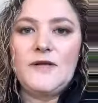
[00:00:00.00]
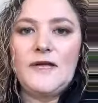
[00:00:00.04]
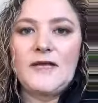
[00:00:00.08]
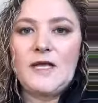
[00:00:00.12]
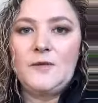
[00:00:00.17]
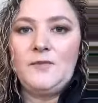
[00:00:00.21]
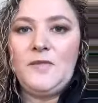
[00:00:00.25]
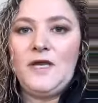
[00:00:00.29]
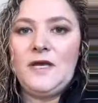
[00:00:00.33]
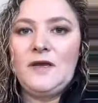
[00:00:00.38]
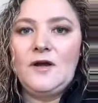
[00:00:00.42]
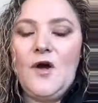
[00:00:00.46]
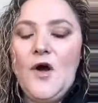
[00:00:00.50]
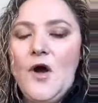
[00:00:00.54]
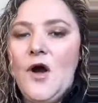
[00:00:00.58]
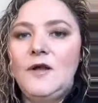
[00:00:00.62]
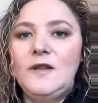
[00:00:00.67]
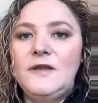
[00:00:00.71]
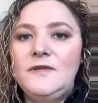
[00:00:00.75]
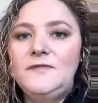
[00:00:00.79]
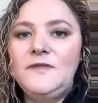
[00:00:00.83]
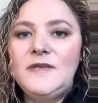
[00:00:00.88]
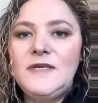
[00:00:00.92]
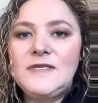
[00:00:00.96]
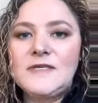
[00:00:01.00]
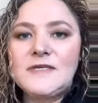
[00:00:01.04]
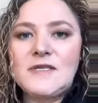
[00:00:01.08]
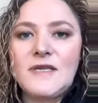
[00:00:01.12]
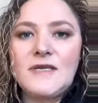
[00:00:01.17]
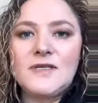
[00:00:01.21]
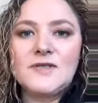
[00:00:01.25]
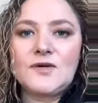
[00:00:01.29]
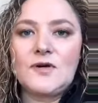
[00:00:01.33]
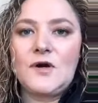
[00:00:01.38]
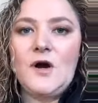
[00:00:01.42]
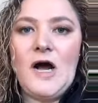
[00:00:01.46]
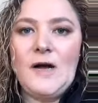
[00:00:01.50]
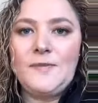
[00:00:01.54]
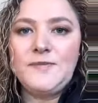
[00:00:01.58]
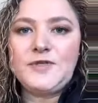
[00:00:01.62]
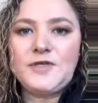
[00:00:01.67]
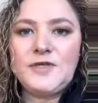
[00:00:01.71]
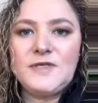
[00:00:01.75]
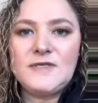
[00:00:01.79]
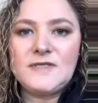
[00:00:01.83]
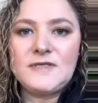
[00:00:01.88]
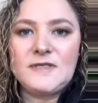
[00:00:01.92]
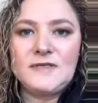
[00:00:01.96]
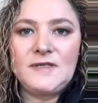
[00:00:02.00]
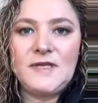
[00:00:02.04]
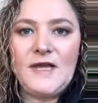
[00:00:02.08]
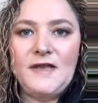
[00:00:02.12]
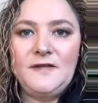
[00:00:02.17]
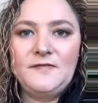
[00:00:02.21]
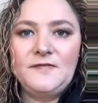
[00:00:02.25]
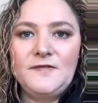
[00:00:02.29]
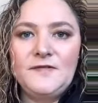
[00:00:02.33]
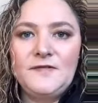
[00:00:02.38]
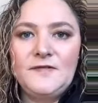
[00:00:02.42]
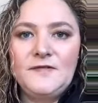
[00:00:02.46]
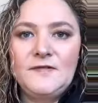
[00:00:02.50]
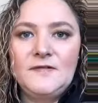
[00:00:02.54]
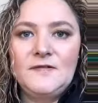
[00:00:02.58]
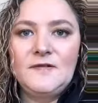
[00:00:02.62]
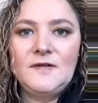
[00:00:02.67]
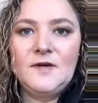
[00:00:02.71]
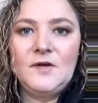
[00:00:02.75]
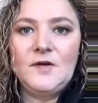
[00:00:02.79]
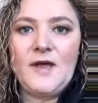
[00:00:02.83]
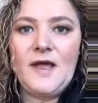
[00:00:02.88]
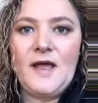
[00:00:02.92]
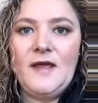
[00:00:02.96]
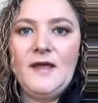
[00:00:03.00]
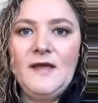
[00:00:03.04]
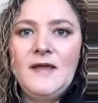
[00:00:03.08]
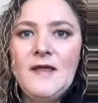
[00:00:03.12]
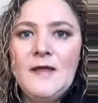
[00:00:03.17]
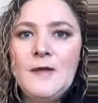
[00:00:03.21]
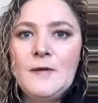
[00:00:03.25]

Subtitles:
Like, I mean, all of these things are options in life, okay?